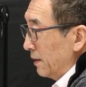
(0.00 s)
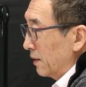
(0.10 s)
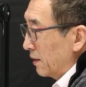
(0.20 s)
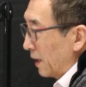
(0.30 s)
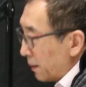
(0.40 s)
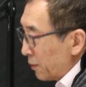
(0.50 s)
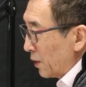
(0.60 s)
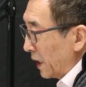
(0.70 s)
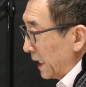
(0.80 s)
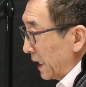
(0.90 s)

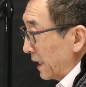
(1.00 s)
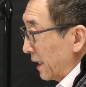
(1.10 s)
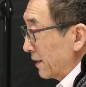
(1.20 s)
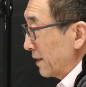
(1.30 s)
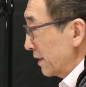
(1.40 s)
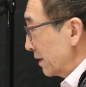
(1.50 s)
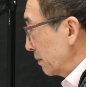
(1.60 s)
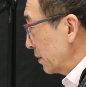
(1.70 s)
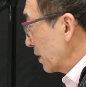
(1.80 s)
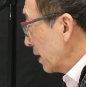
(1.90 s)
upgrading their
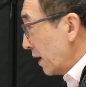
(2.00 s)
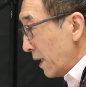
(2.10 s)
systems,